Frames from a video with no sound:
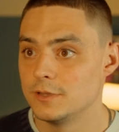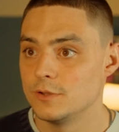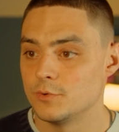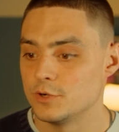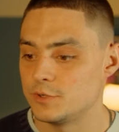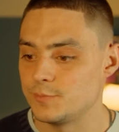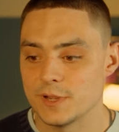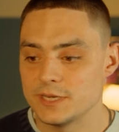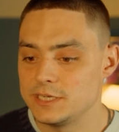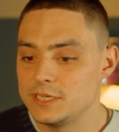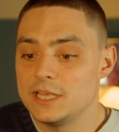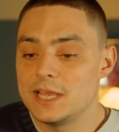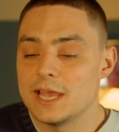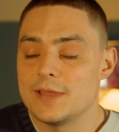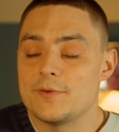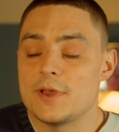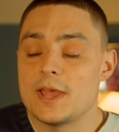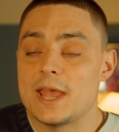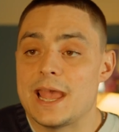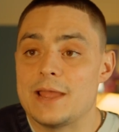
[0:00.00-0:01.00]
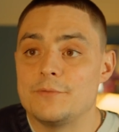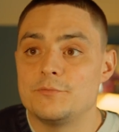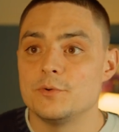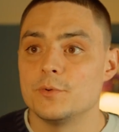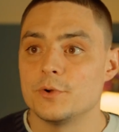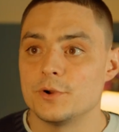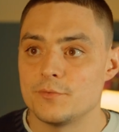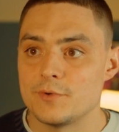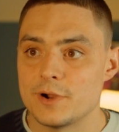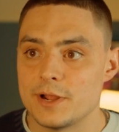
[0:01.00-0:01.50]
which basically gave
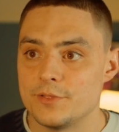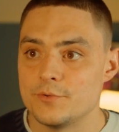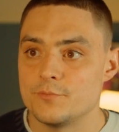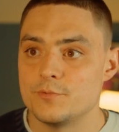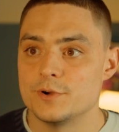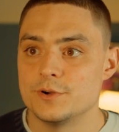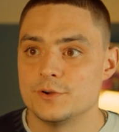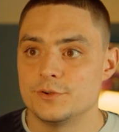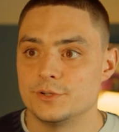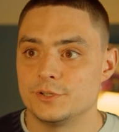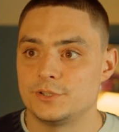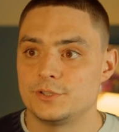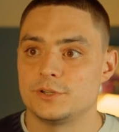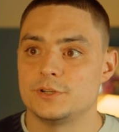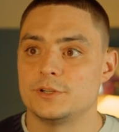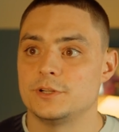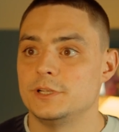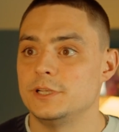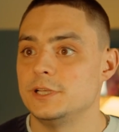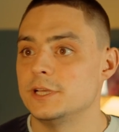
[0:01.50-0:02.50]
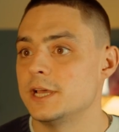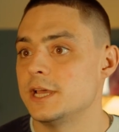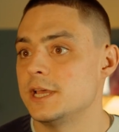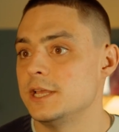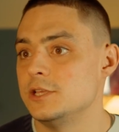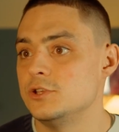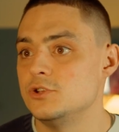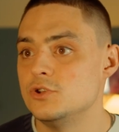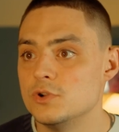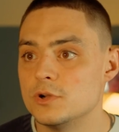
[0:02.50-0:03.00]
everyone around the world suddenly a
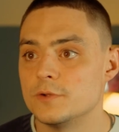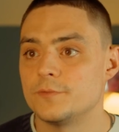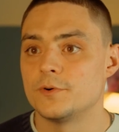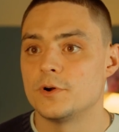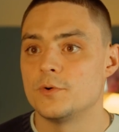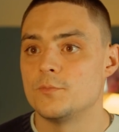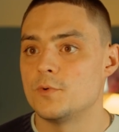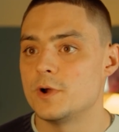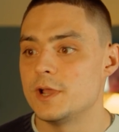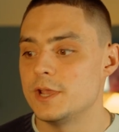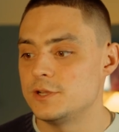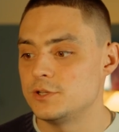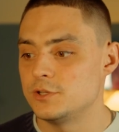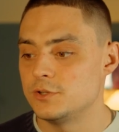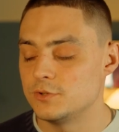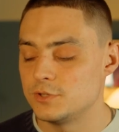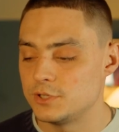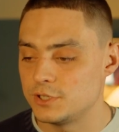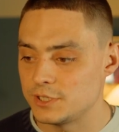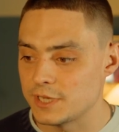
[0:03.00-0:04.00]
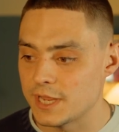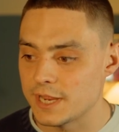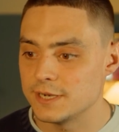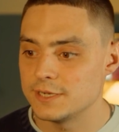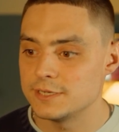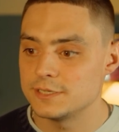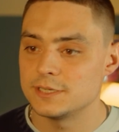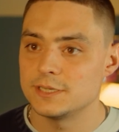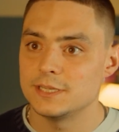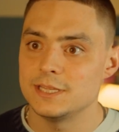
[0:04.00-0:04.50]
uniform way to
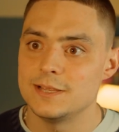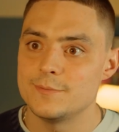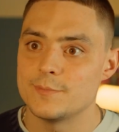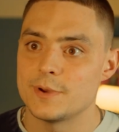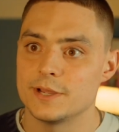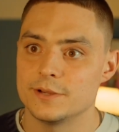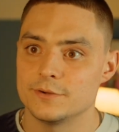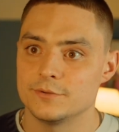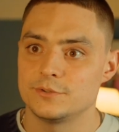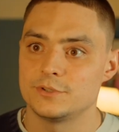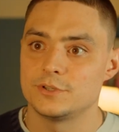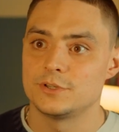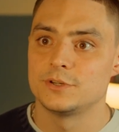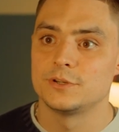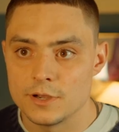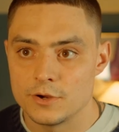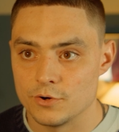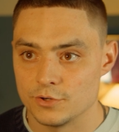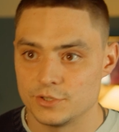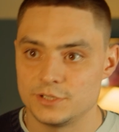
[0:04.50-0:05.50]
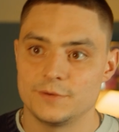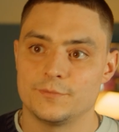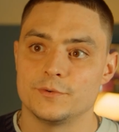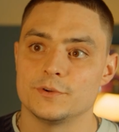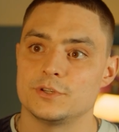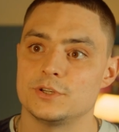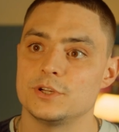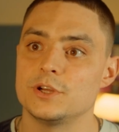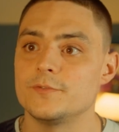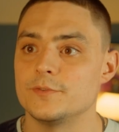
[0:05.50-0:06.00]
send emails across
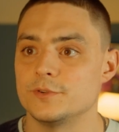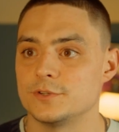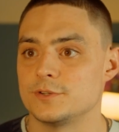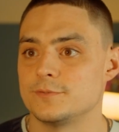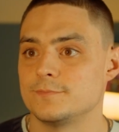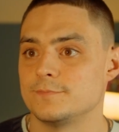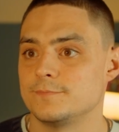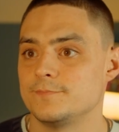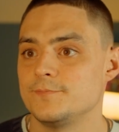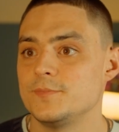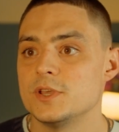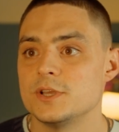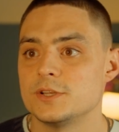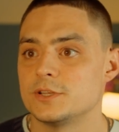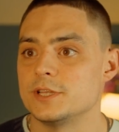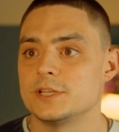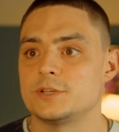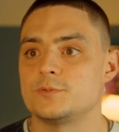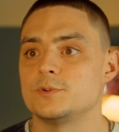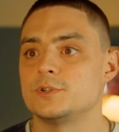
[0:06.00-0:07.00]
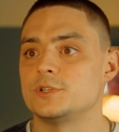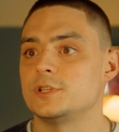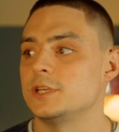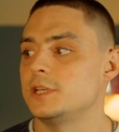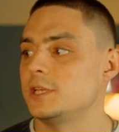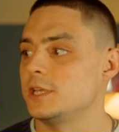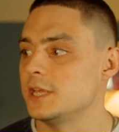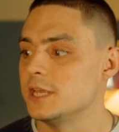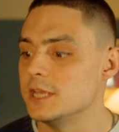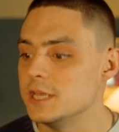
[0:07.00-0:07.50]
different servers. So this was
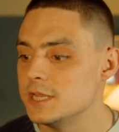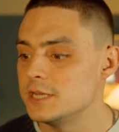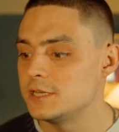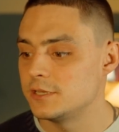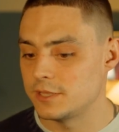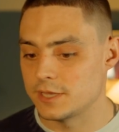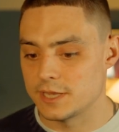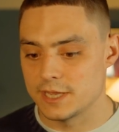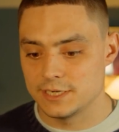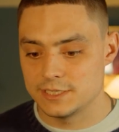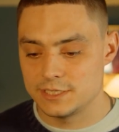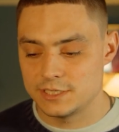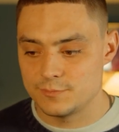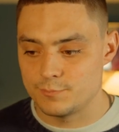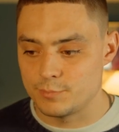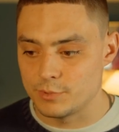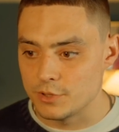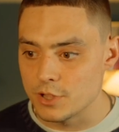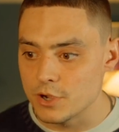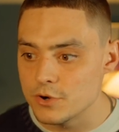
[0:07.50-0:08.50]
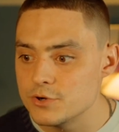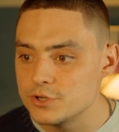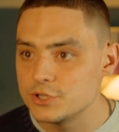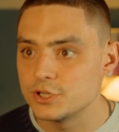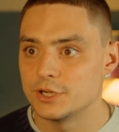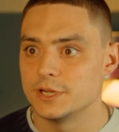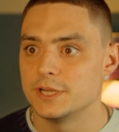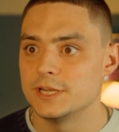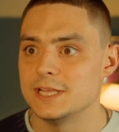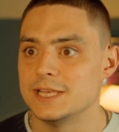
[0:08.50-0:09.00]
the key to that
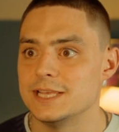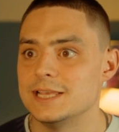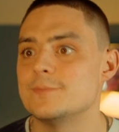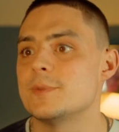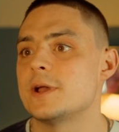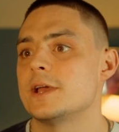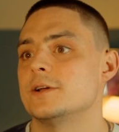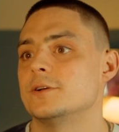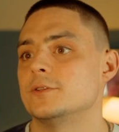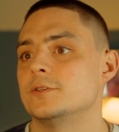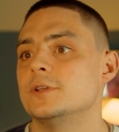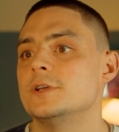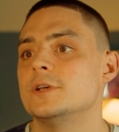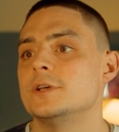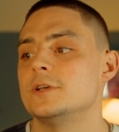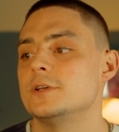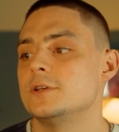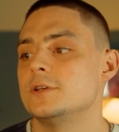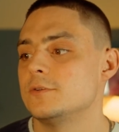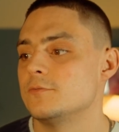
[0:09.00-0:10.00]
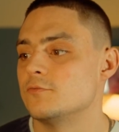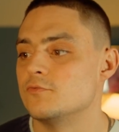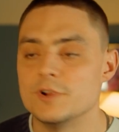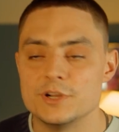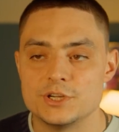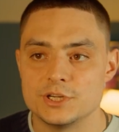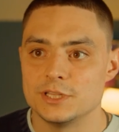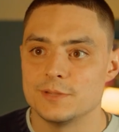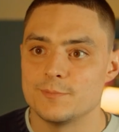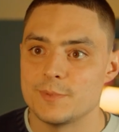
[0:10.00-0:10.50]
explosion in email
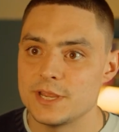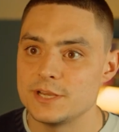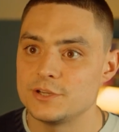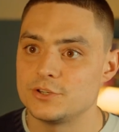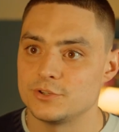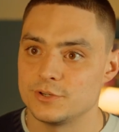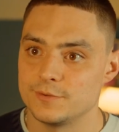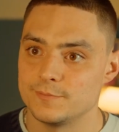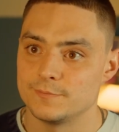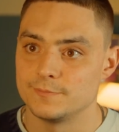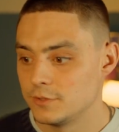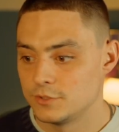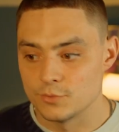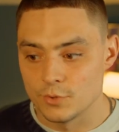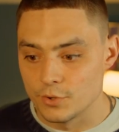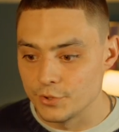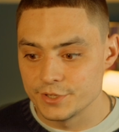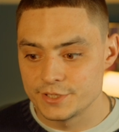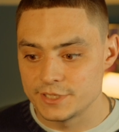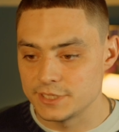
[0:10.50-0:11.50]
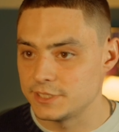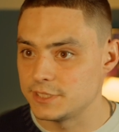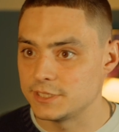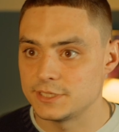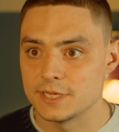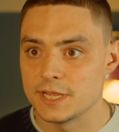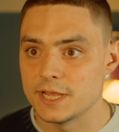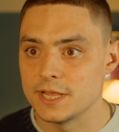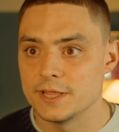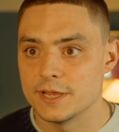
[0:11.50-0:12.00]
reaching the mainstream. So all this is to
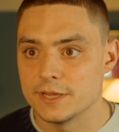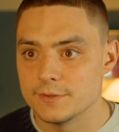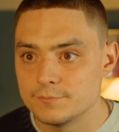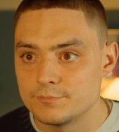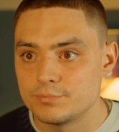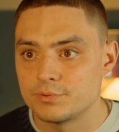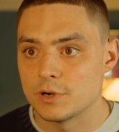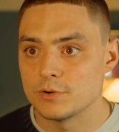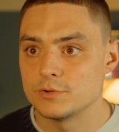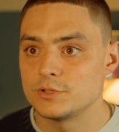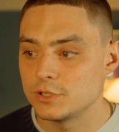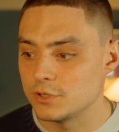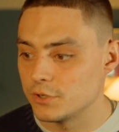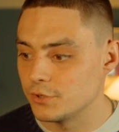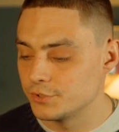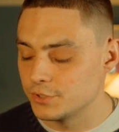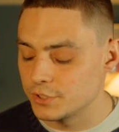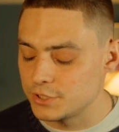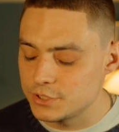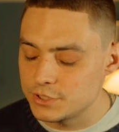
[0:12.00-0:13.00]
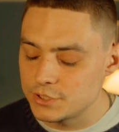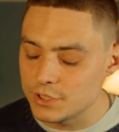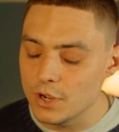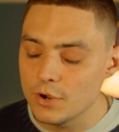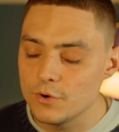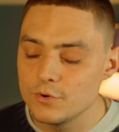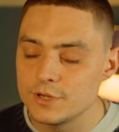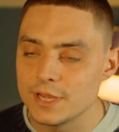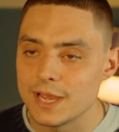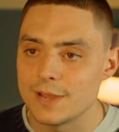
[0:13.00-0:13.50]
say that protocols are
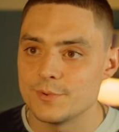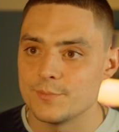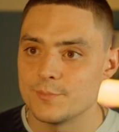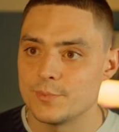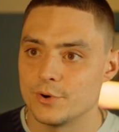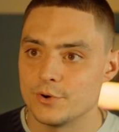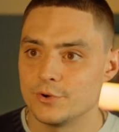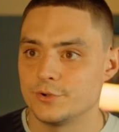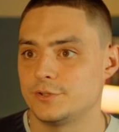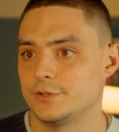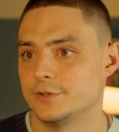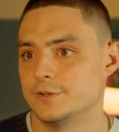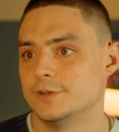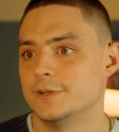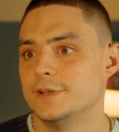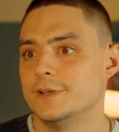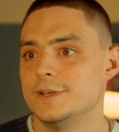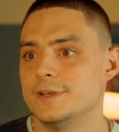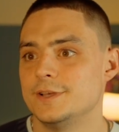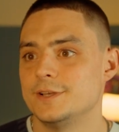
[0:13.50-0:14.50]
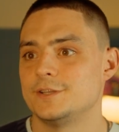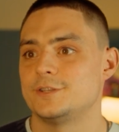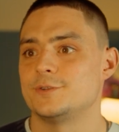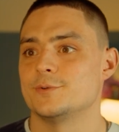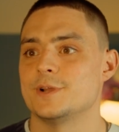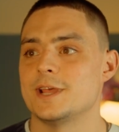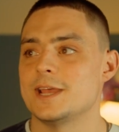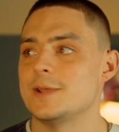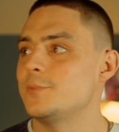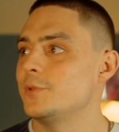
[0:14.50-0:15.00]
so damn important
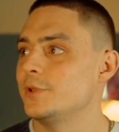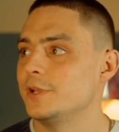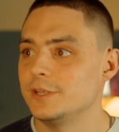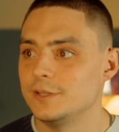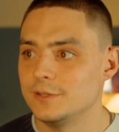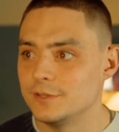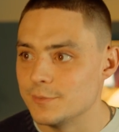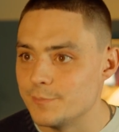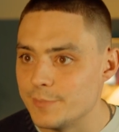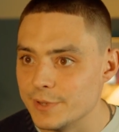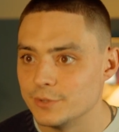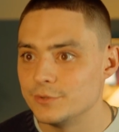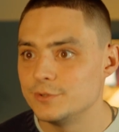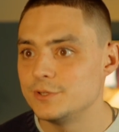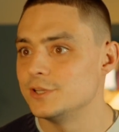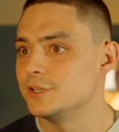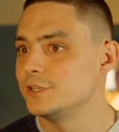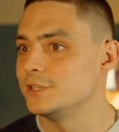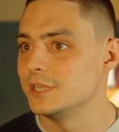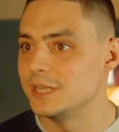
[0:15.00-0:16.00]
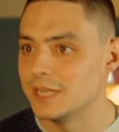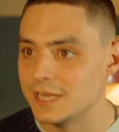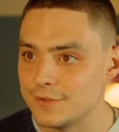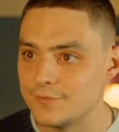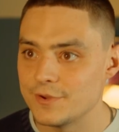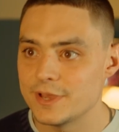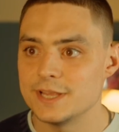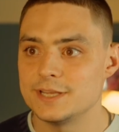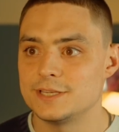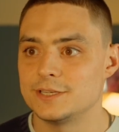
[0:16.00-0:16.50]
to enabling the builders, the
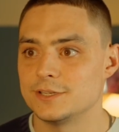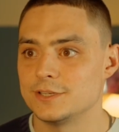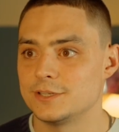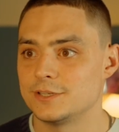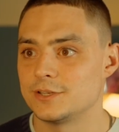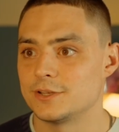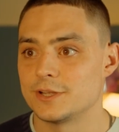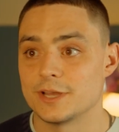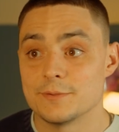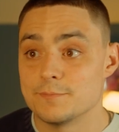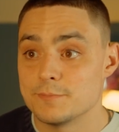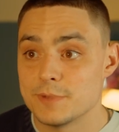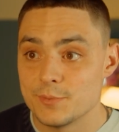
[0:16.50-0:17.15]
innovators like